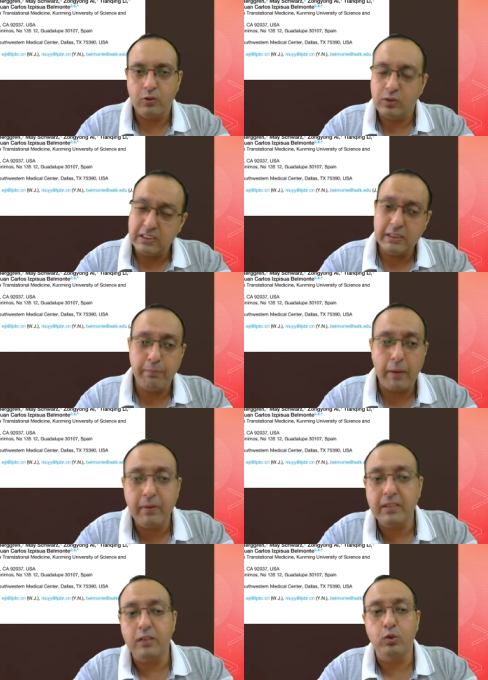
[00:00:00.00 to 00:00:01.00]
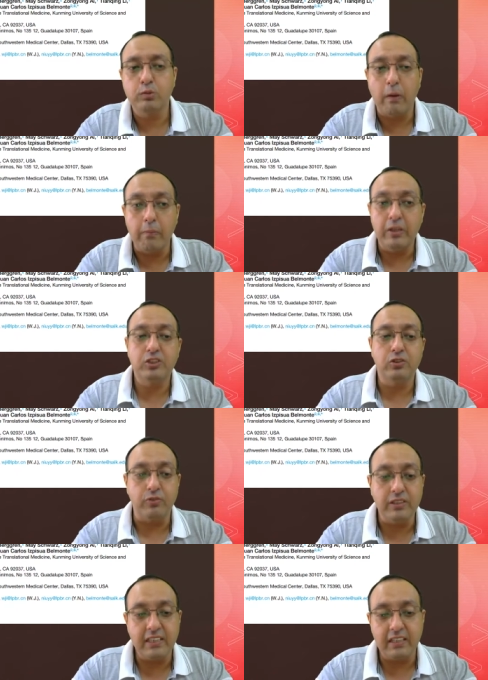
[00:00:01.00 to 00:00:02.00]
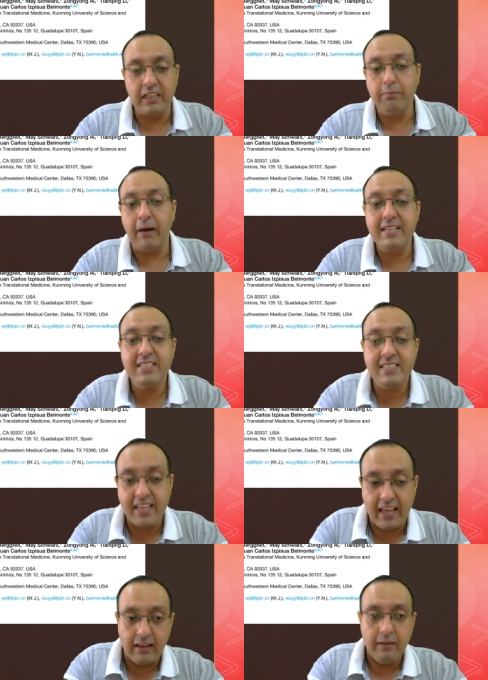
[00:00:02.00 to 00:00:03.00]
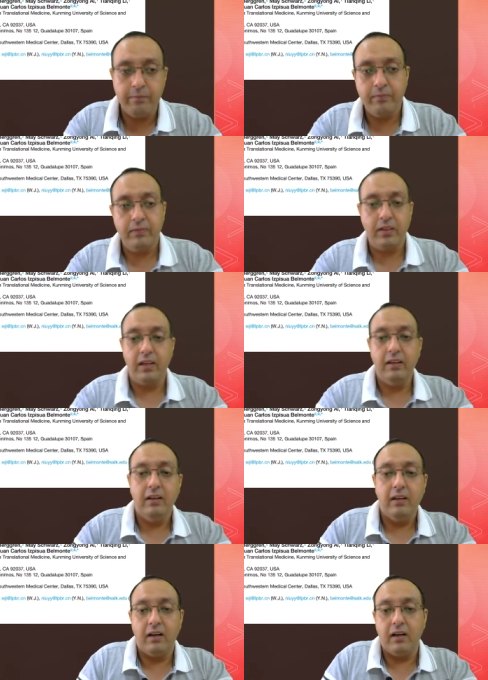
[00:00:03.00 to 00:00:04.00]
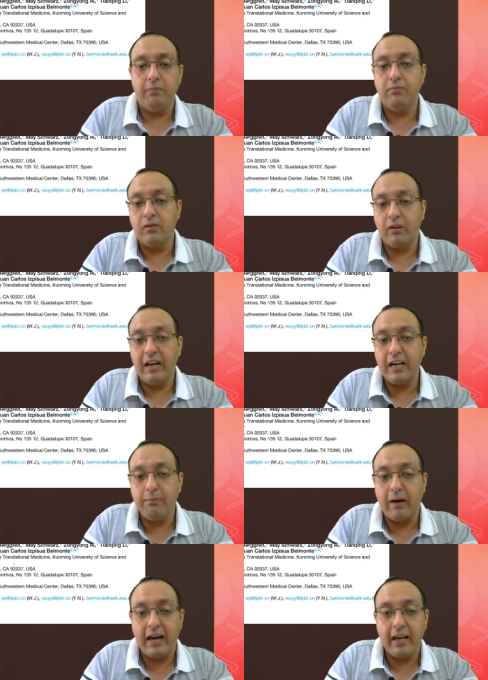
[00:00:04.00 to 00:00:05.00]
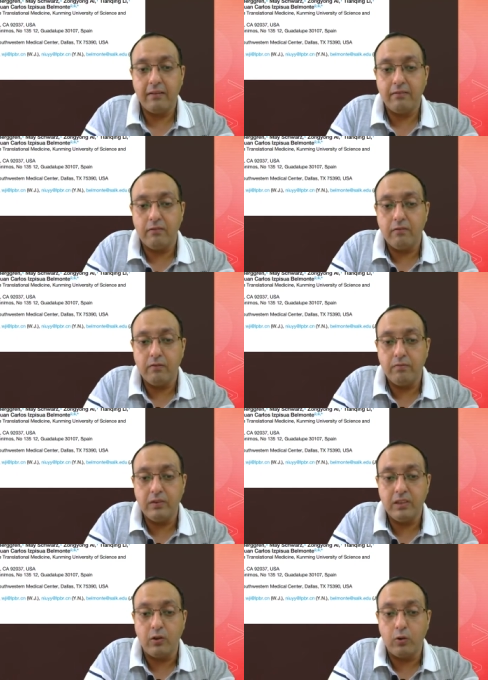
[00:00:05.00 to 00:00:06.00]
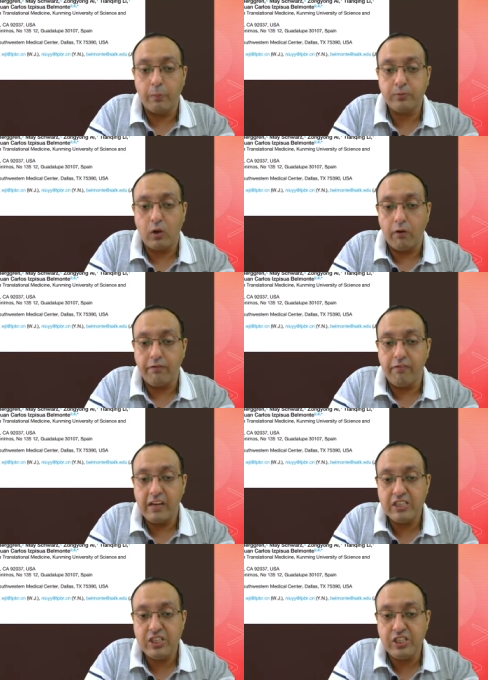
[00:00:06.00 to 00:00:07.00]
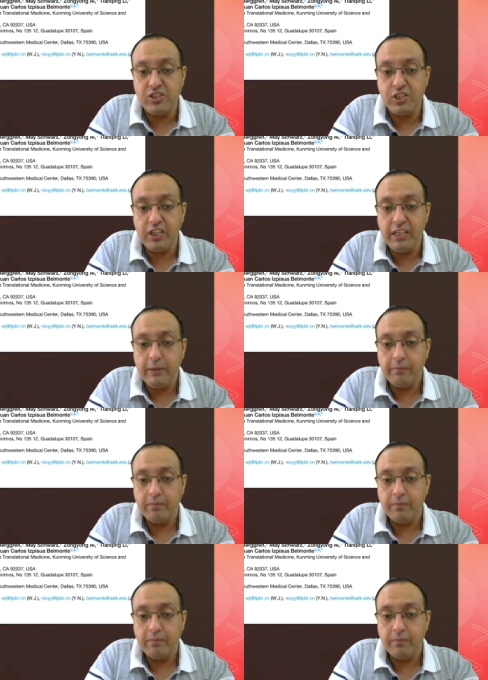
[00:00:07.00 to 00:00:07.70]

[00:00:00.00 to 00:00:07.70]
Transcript: this is the paper that was published recently by Cell, okay, led by the groups of VGG